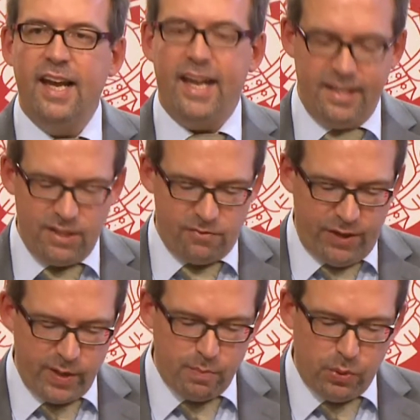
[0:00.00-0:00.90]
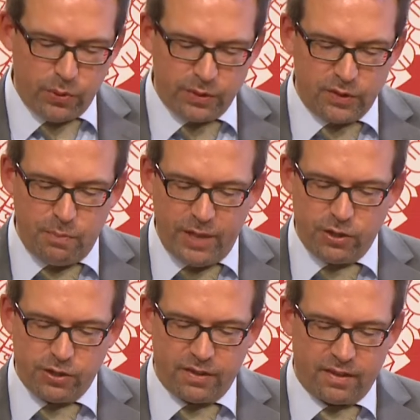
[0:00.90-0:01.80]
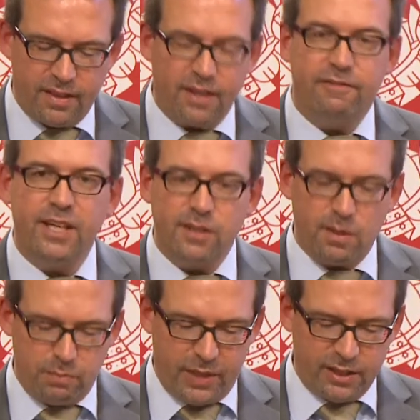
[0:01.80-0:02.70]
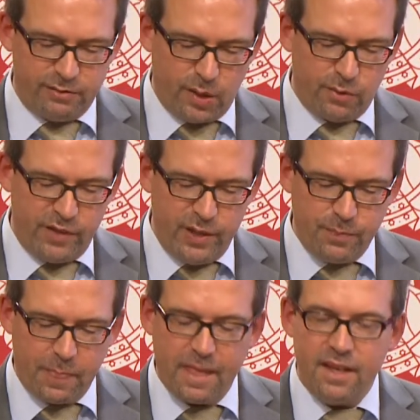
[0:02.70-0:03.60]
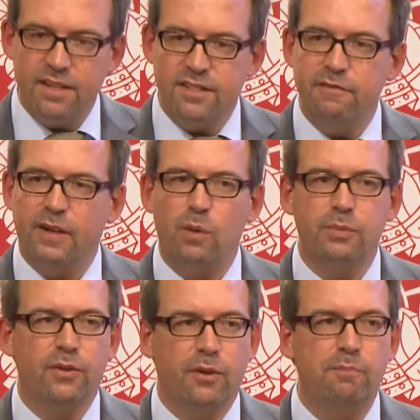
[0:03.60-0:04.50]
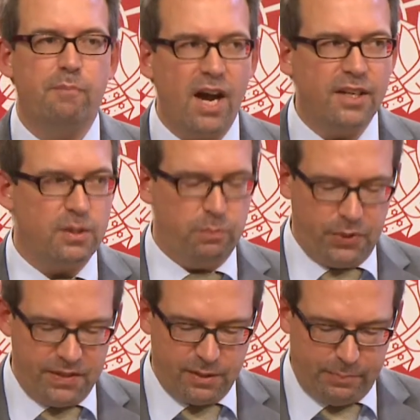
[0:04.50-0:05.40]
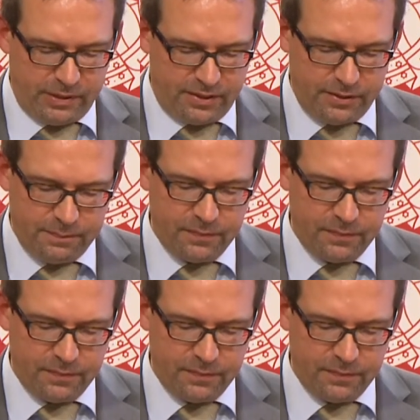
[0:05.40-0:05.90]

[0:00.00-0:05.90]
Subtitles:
It is very important to mention that Veteranpark Virovi is developed on market principles,